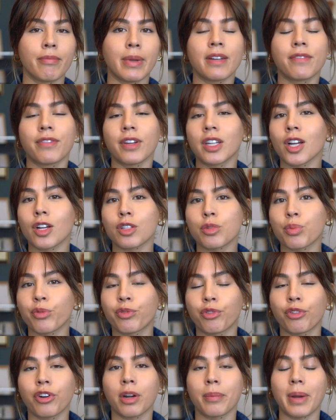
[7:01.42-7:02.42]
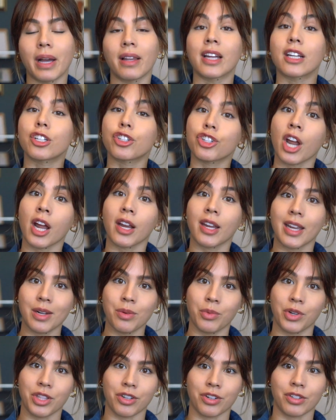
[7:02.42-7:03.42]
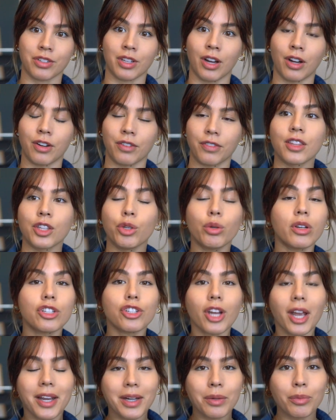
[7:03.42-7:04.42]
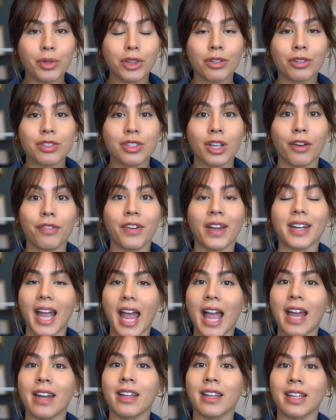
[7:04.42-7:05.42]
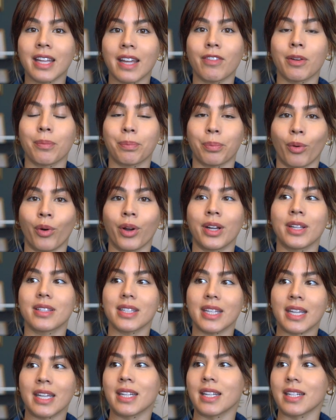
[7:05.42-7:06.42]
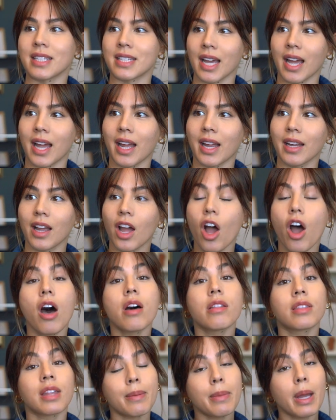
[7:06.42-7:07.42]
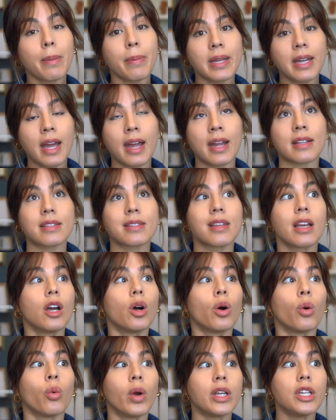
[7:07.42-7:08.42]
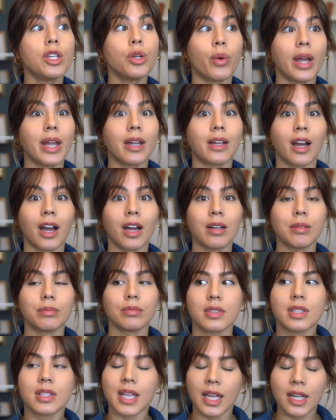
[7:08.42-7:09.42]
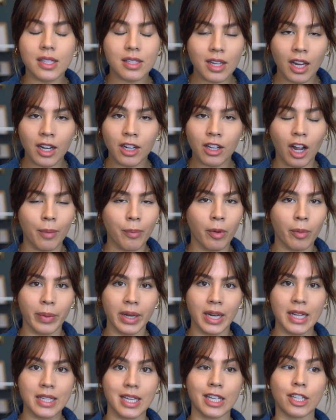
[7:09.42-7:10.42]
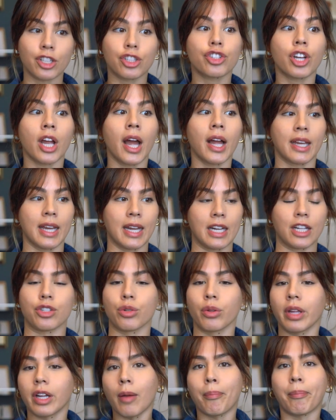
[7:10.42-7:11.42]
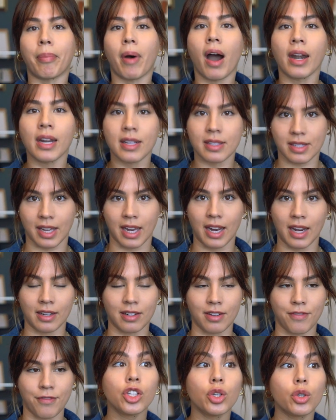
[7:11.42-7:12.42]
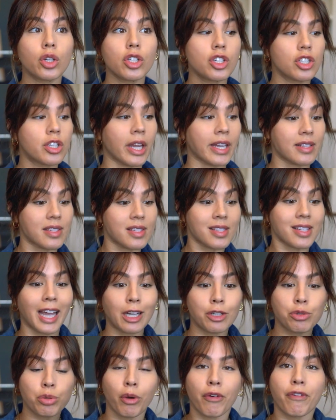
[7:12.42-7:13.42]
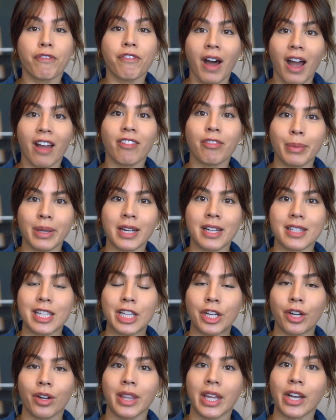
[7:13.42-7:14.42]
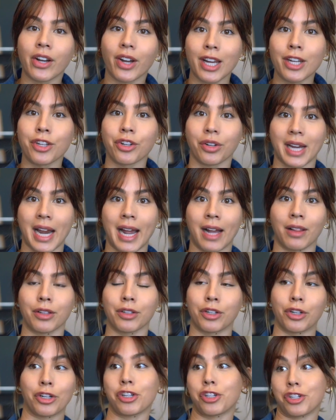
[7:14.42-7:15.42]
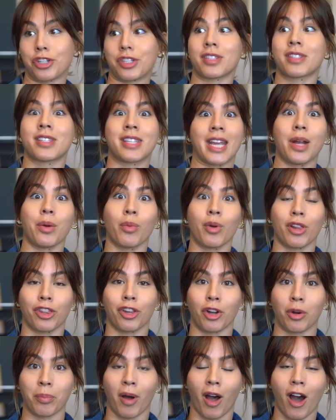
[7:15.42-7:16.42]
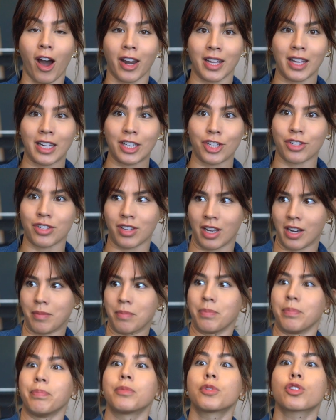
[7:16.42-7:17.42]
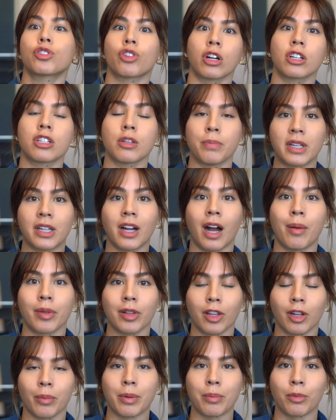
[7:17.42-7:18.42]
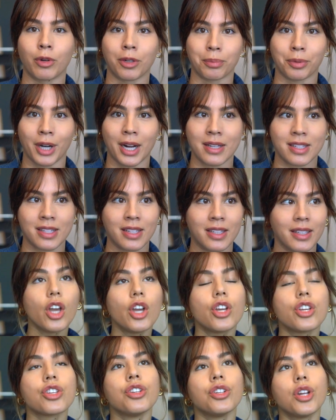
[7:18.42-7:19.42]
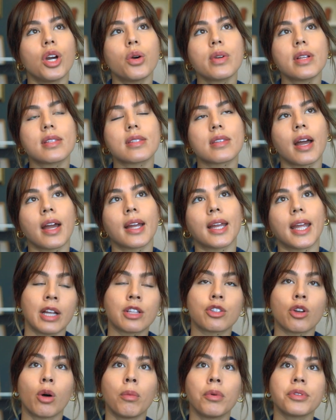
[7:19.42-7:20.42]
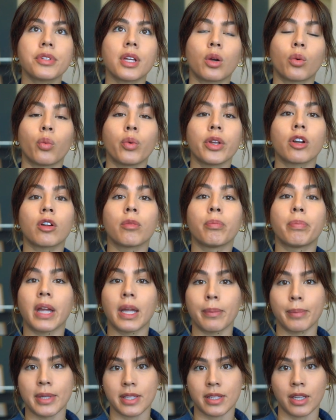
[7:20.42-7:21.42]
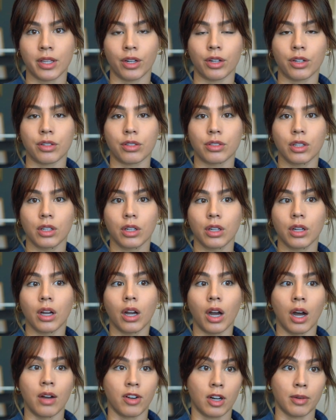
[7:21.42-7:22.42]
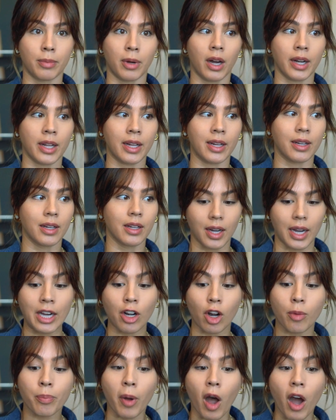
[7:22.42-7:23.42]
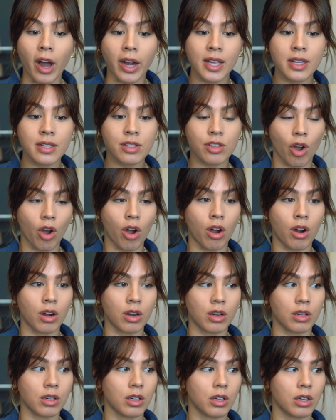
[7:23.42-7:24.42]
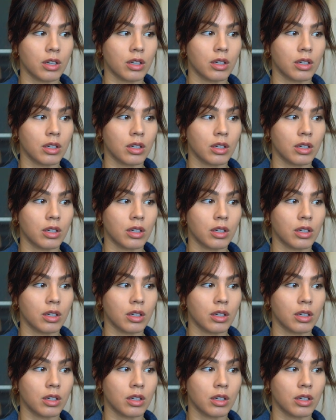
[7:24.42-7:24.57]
made videos before about like check in with yourself. You could check in with yourself at any given point in a day. That might be nice. When you wake up, set aside a couple minutes and check in and do like a body scan. You could like schedule 5 minutes here and there in your calendar to just sit with your body and just like start to become a little bit more present. You know what it's like? It's almost like we are babysitters of our body, and our bodies are